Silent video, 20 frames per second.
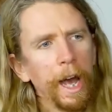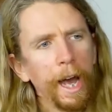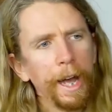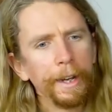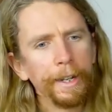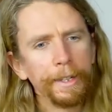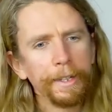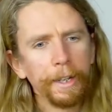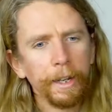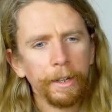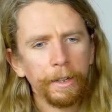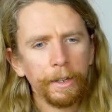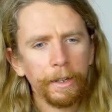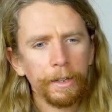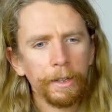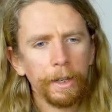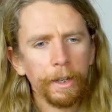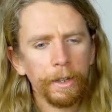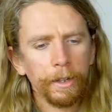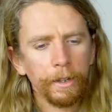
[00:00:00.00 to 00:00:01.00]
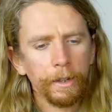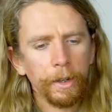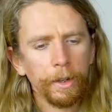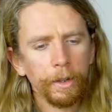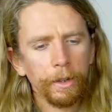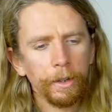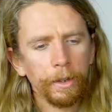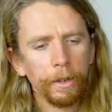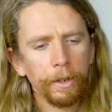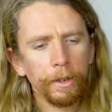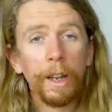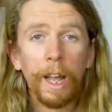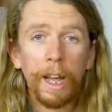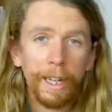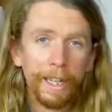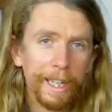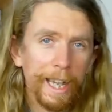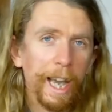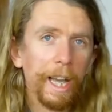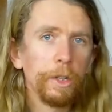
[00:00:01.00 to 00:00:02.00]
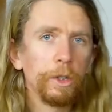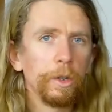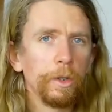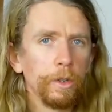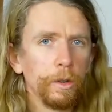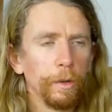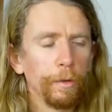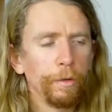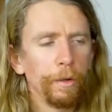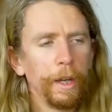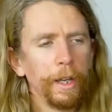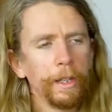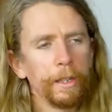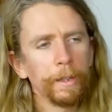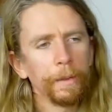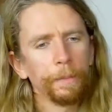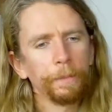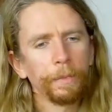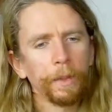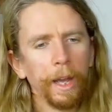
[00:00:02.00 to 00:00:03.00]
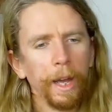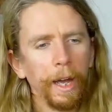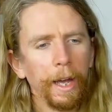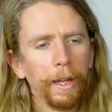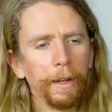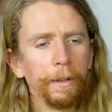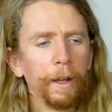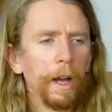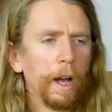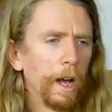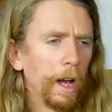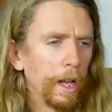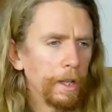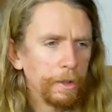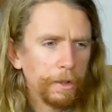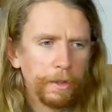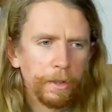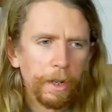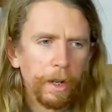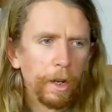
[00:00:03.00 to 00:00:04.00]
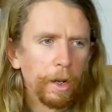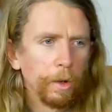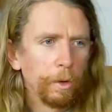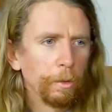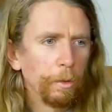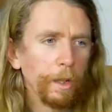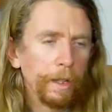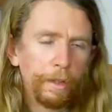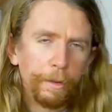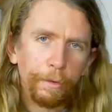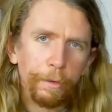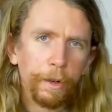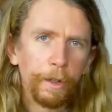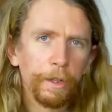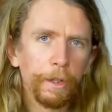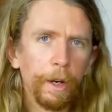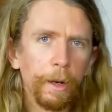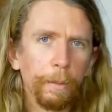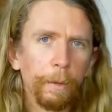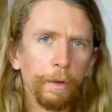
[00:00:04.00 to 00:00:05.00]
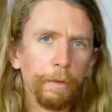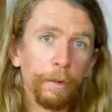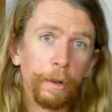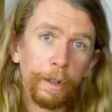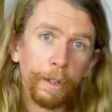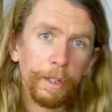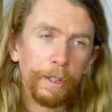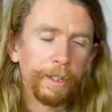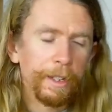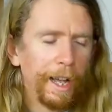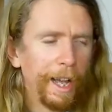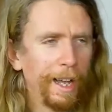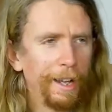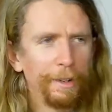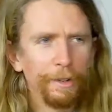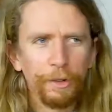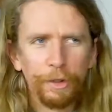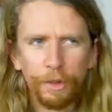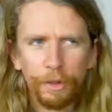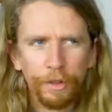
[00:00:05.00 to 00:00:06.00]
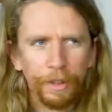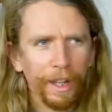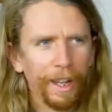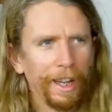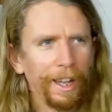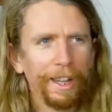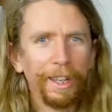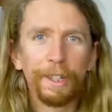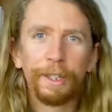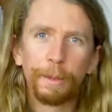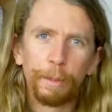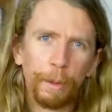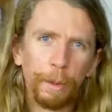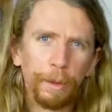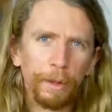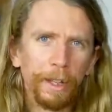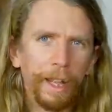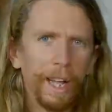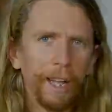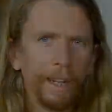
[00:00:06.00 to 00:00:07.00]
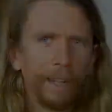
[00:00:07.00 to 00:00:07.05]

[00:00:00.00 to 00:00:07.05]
And the song is, is called Light Catches Your Face. And I'll just read the first couple of verses and just uh, explore that